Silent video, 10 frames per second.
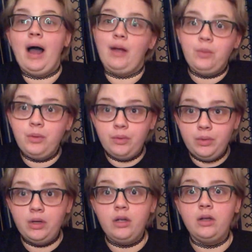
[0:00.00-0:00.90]
I
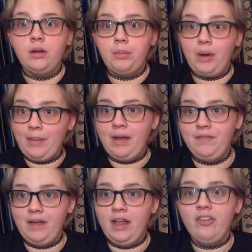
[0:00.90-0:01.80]
will prep my
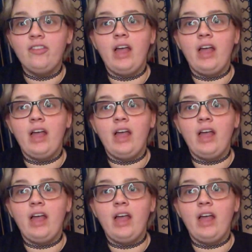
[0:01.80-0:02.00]
face,